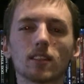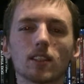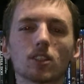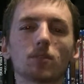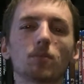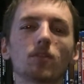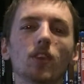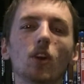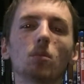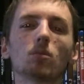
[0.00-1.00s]
this
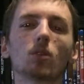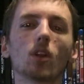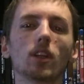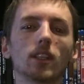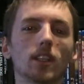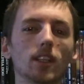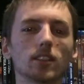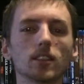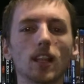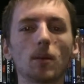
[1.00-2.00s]
film really
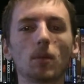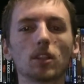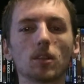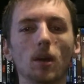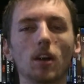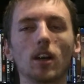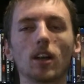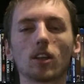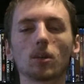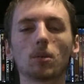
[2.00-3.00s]
isn't that much. How do
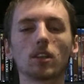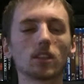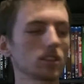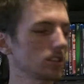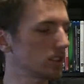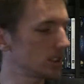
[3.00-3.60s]
I put this?